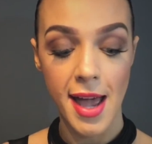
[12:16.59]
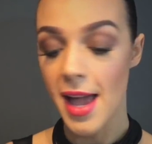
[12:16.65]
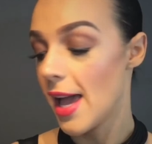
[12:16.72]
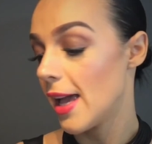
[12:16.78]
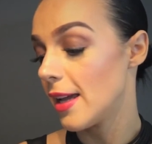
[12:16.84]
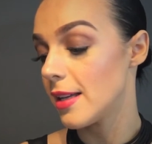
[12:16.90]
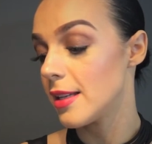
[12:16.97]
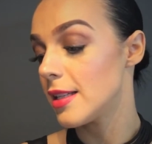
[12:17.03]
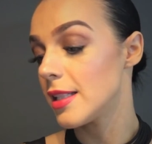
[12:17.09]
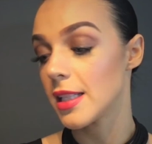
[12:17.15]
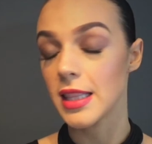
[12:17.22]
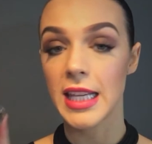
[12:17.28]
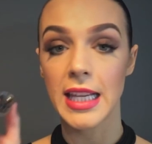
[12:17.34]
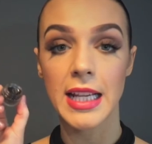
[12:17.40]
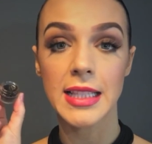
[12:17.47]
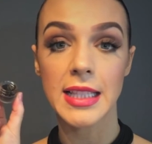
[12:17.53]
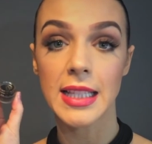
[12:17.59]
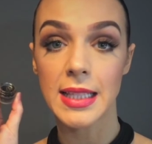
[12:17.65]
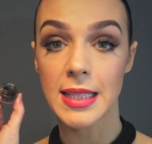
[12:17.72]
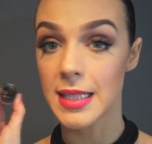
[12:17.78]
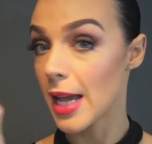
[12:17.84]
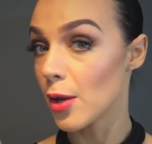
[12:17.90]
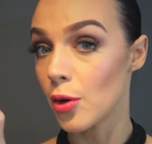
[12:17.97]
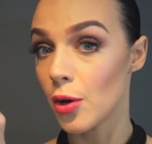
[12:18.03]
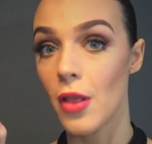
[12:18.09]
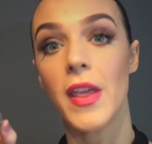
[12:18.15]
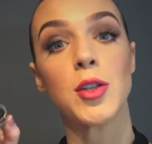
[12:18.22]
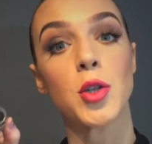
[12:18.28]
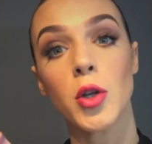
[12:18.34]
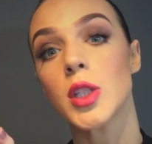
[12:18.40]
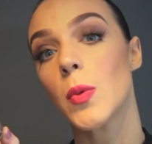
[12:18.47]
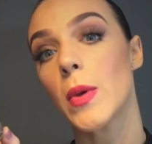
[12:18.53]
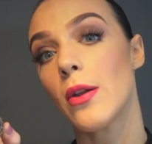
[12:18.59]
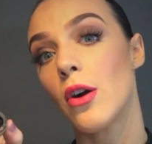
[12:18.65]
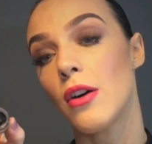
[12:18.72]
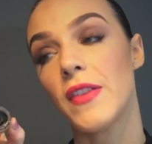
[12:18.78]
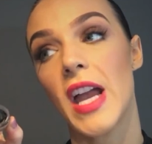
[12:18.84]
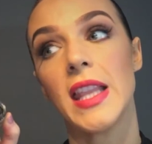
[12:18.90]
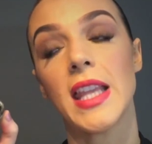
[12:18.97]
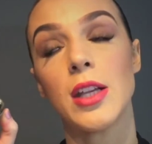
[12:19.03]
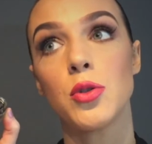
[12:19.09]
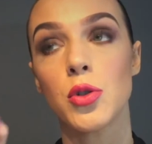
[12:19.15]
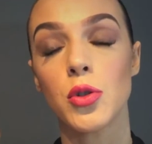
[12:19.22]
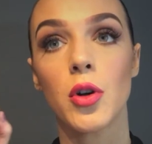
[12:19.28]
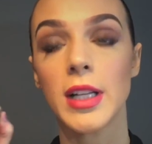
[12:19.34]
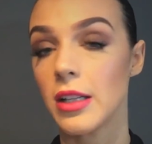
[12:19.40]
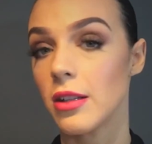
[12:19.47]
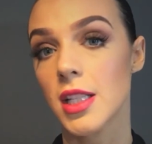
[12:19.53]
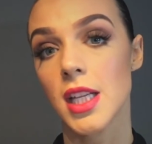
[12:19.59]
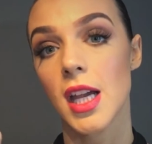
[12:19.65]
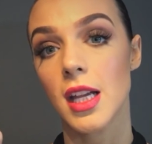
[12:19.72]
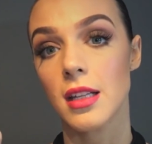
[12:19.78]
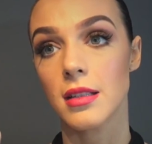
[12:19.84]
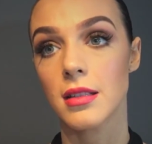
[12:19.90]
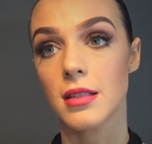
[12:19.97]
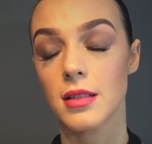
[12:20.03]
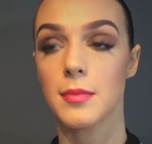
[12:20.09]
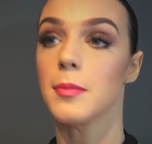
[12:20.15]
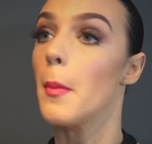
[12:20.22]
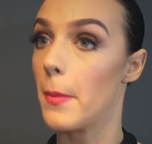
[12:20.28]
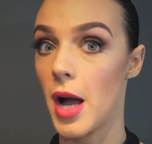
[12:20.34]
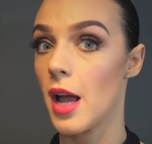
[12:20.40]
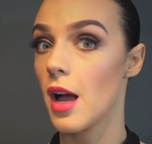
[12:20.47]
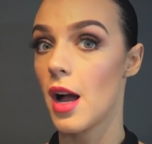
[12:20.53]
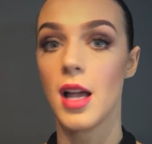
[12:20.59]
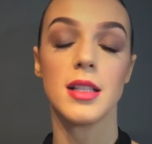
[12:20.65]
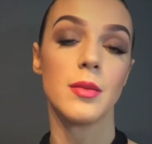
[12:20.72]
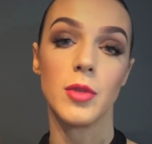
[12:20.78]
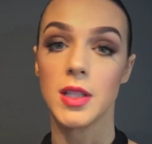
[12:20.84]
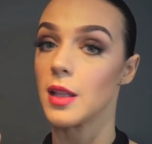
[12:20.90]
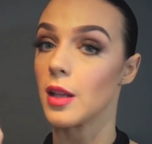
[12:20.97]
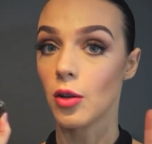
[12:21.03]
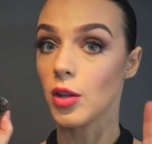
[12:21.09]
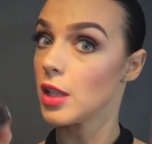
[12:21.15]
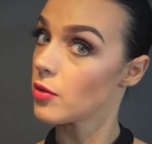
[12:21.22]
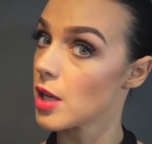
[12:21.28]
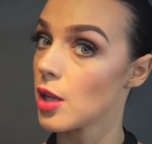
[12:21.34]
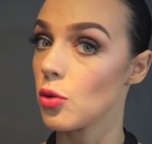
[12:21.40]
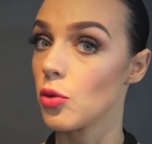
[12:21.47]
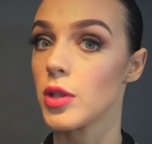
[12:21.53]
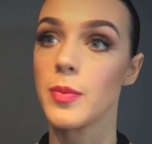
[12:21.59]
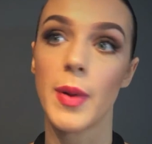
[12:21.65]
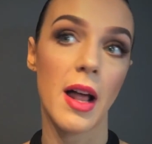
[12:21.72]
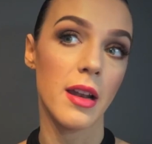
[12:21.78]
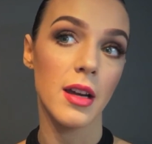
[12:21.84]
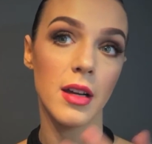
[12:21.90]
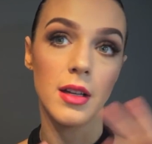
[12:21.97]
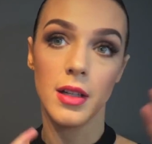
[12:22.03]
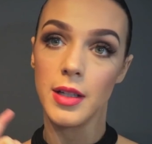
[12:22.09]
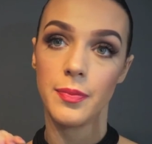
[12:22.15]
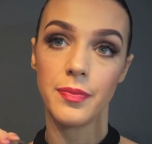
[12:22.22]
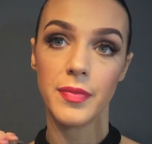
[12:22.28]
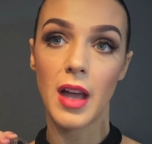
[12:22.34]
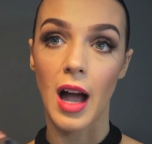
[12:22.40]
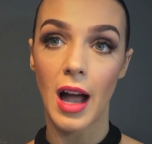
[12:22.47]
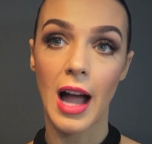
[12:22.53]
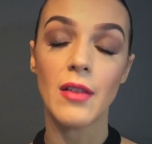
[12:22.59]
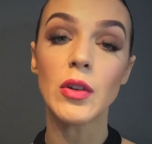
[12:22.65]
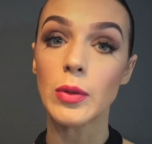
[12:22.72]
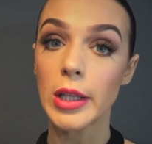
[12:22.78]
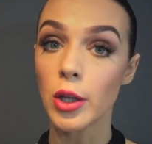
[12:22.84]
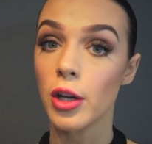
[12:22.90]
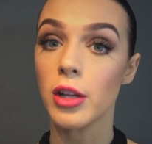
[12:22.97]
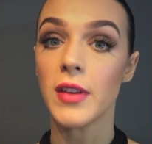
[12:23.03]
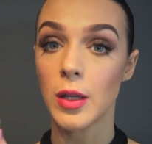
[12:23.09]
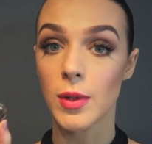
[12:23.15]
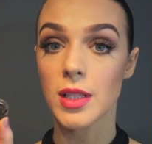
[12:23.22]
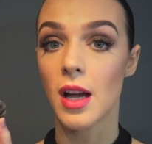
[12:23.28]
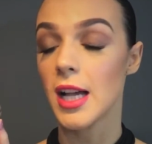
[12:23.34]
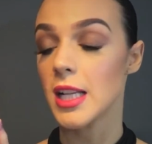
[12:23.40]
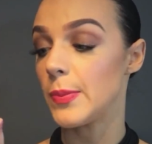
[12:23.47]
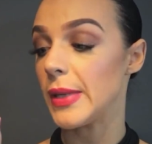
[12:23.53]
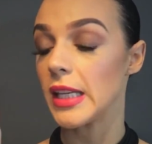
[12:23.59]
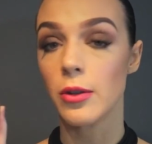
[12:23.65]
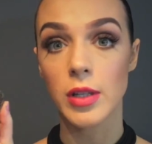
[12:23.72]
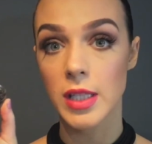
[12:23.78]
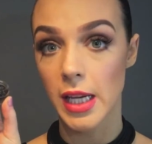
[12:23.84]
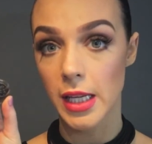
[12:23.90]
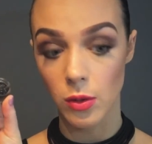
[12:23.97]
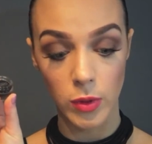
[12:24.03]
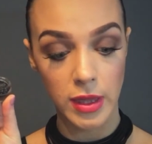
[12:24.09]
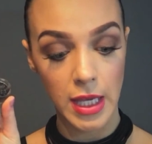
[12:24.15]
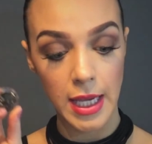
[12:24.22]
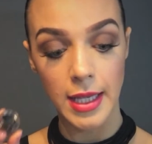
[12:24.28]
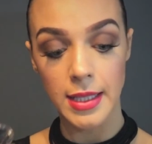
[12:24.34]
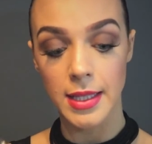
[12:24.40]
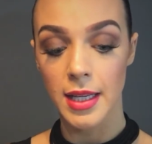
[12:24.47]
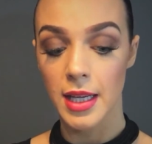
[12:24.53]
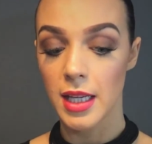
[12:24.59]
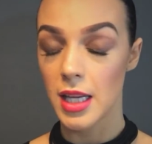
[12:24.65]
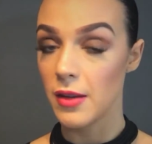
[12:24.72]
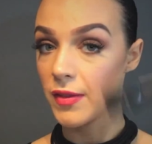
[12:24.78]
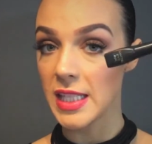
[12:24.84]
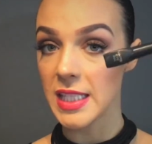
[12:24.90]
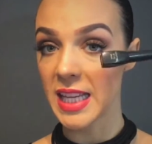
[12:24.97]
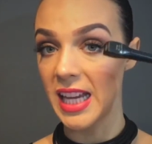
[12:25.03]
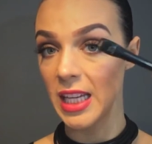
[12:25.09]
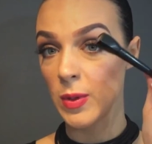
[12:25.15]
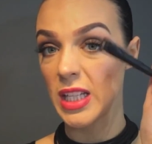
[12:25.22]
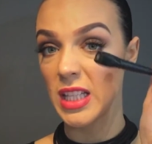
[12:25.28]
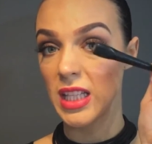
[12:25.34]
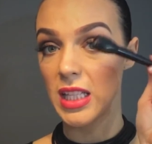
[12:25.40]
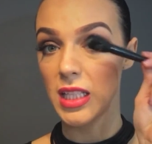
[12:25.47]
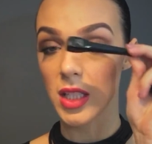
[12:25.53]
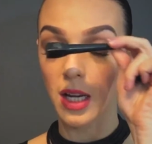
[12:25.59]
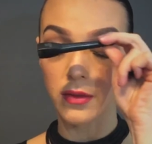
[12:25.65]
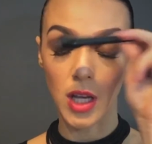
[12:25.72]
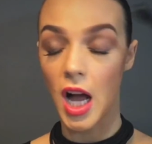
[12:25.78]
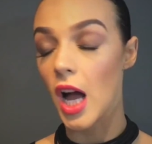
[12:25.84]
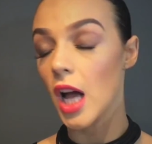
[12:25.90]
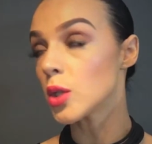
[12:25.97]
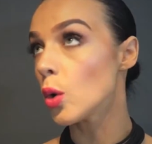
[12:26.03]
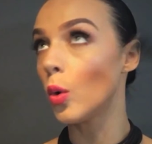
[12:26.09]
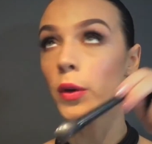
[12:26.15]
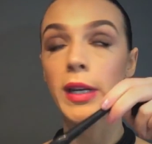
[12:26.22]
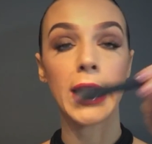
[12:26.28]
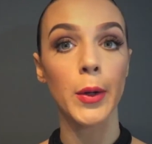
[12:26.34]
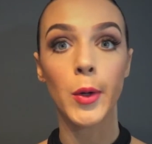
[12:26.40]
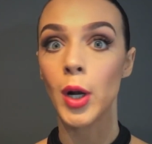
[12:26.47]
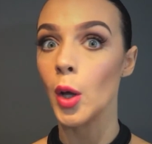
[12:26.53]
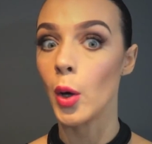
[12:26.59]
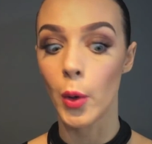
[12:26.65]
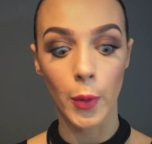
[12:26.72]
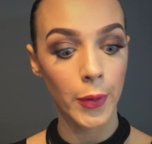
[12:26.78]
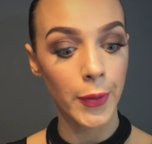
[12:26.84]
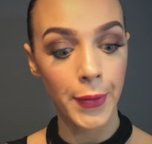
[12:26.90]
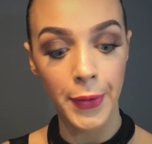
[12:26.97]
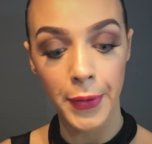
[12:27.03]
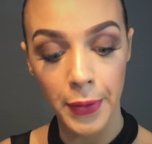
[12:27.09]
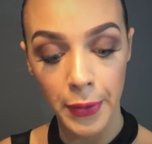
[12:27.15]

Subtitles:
And these stay on, they don't sweat off, and they do not irritate my eyes. I'm not saying they're not going to irritate yours, but I haven't really heard of anyone's eyes being irritated with these. If these get anywhere near the inside of your eyes, oh dear Lord.